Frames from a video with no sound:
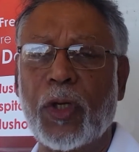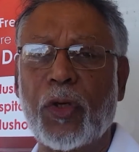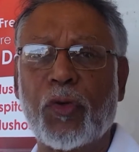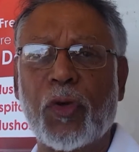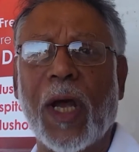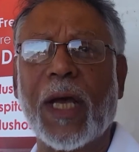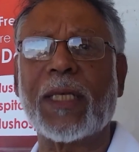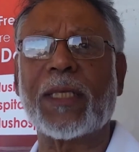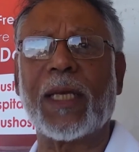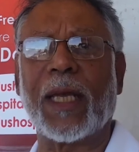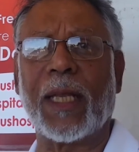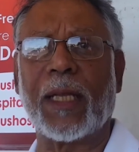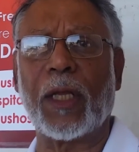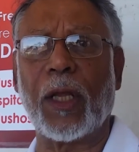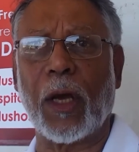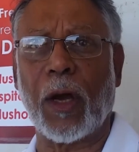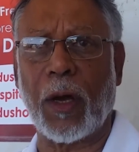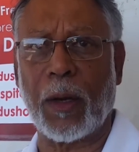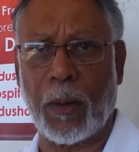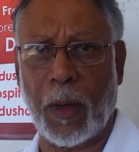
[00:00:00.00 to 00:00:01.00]
trust in
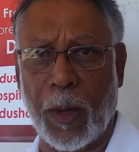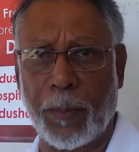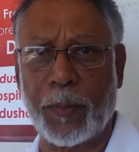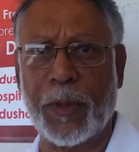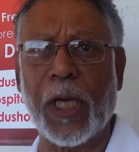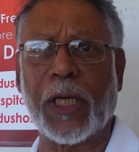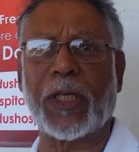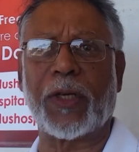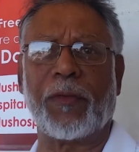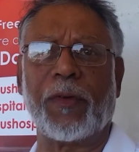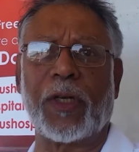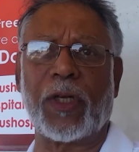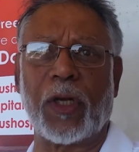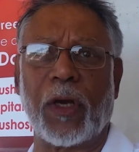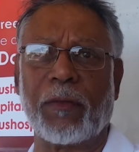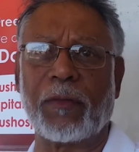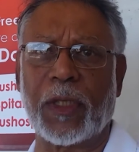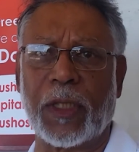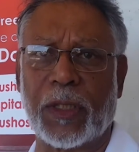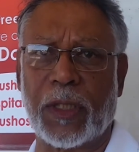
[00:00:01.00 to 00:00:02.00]
the objectivity
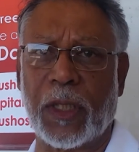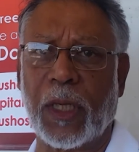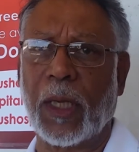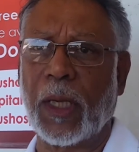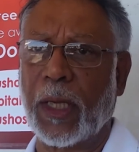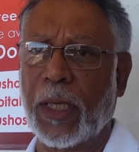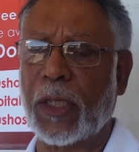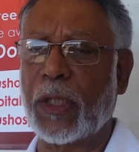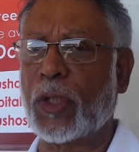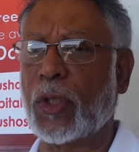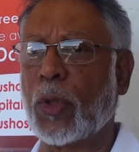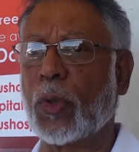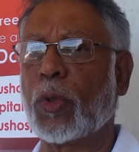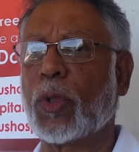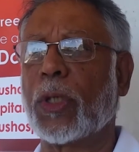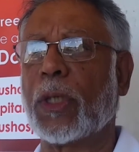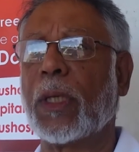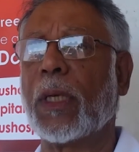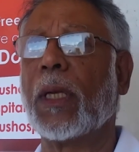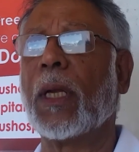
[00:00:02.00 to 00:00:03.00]
of this
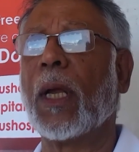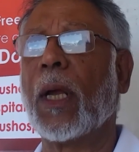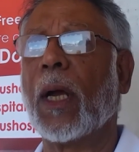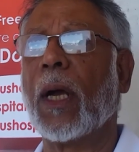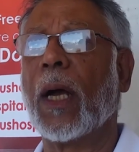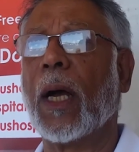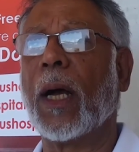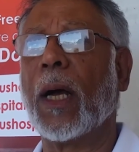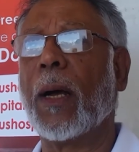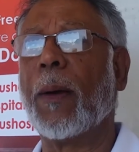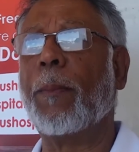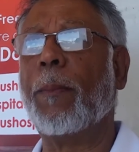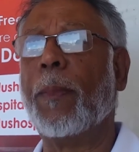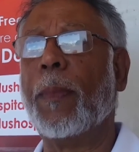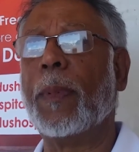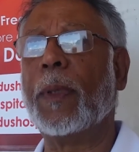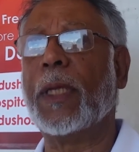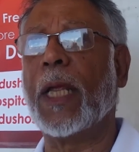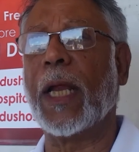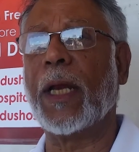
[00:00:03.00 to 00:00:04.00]
institution.
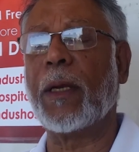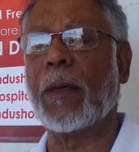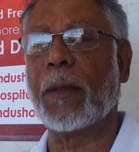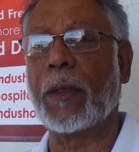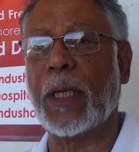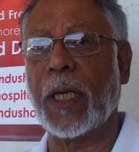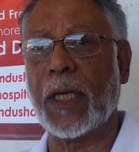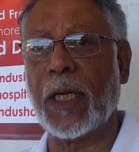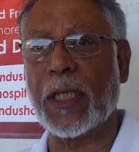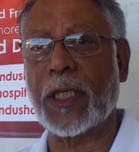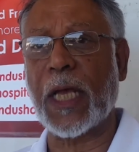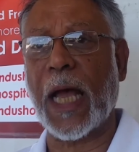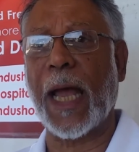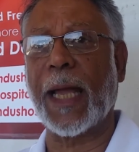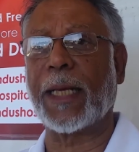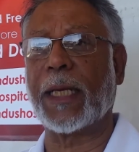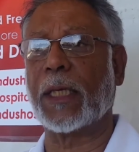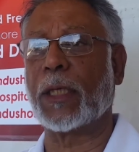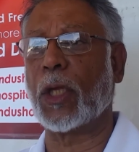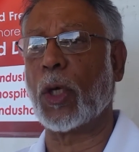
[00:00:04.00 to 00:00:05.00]
They
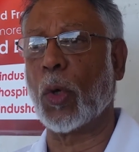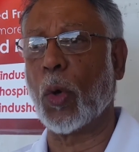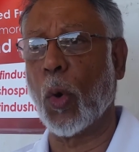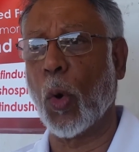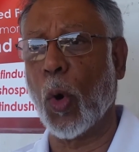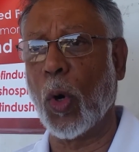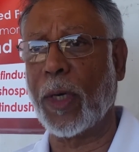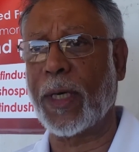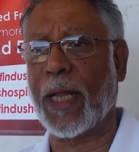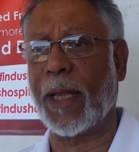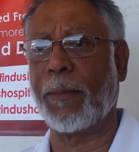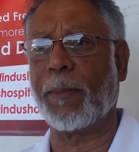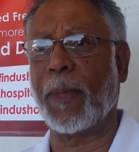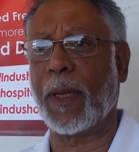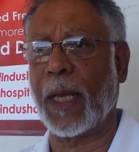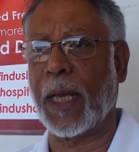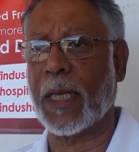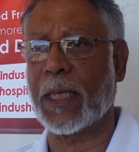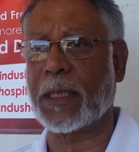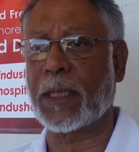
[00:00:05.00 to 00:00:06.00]
decided, the whole team
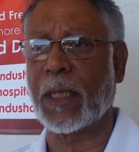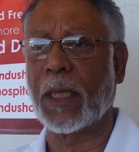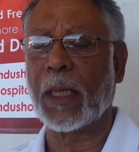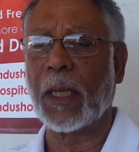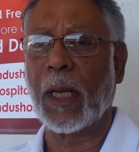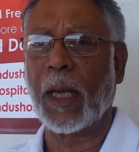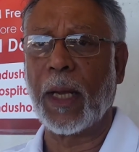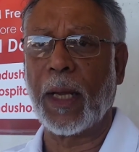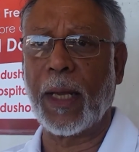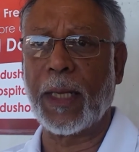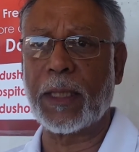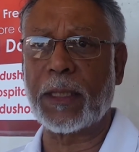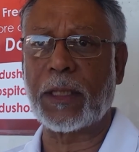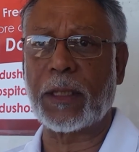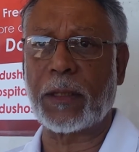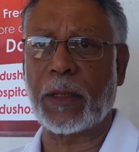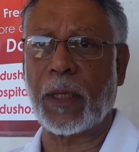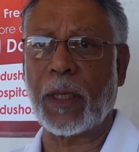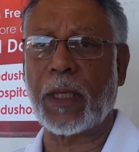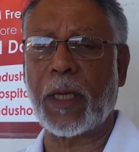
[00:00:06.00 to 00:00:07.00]
is
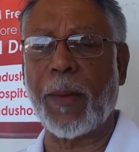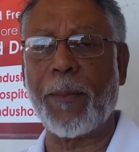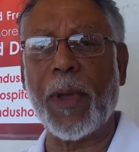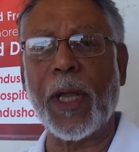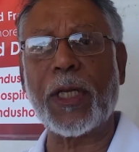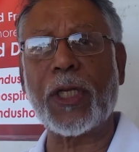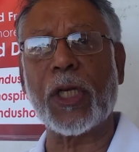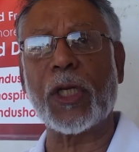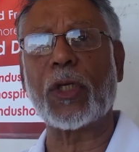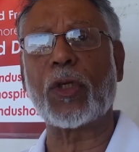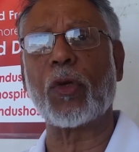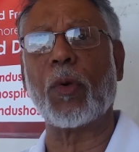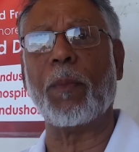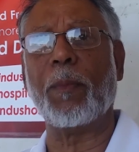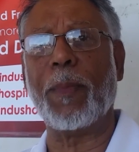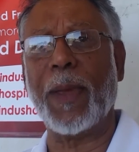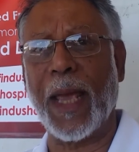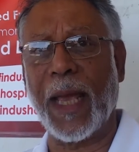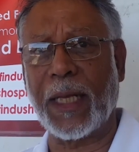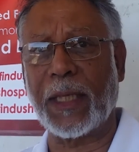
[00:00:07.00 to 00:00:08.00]
committed to
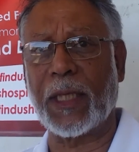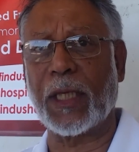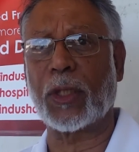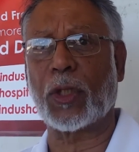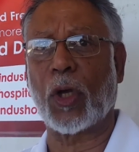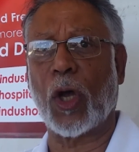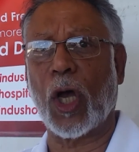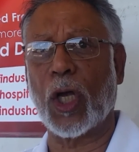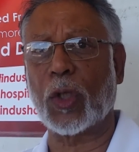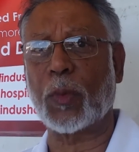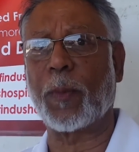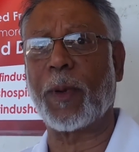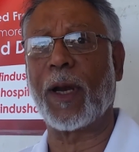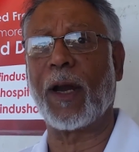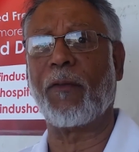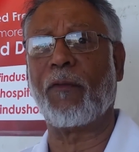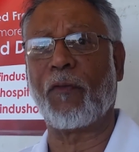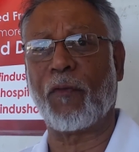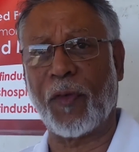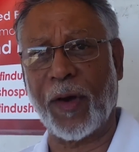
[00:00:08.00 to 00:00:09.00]
make this
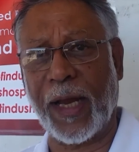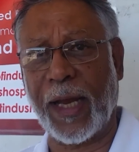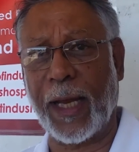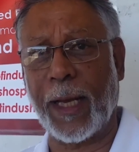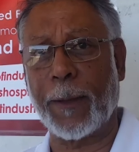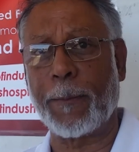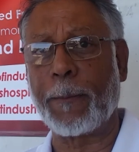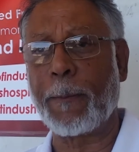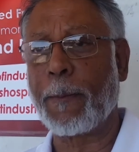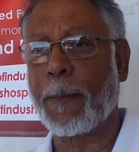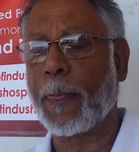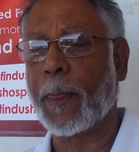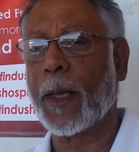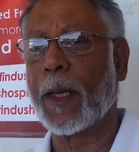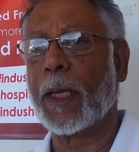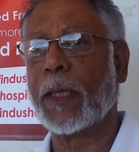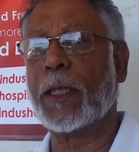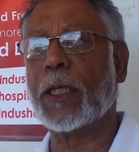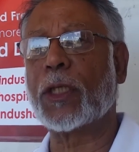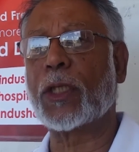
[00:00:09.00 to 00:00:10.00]
hospital free.
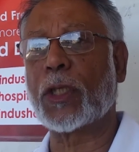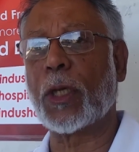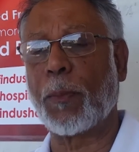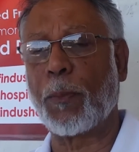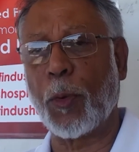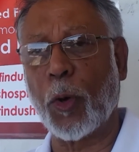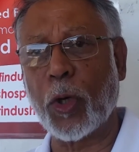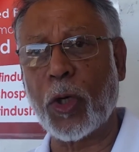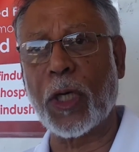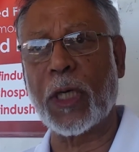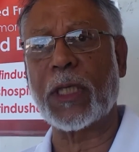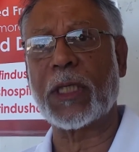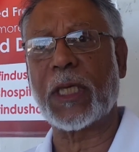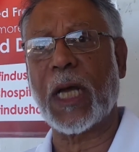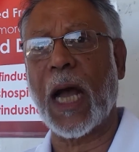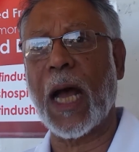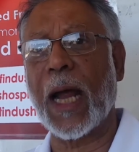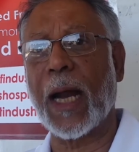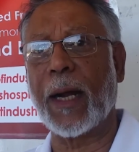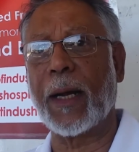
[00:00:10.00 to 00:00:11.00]
The supporters
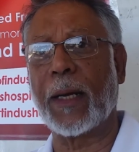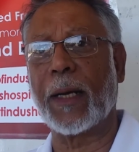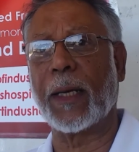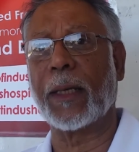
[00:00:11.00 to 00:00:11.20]
are